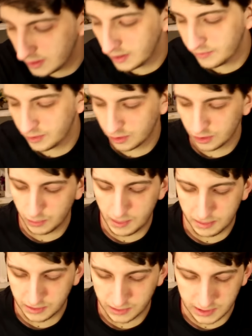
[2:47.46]
and I've not got the
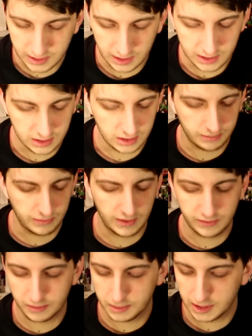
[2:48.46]
weapons for these guys because I've
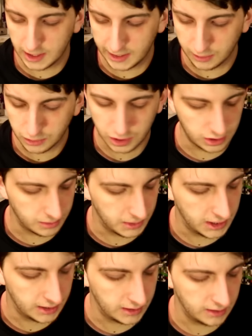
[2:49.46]
left them in the lounge because I'm
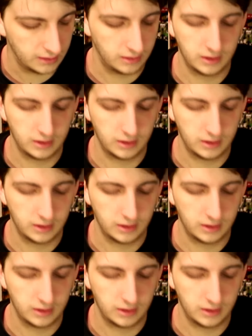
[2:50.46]
an idiot,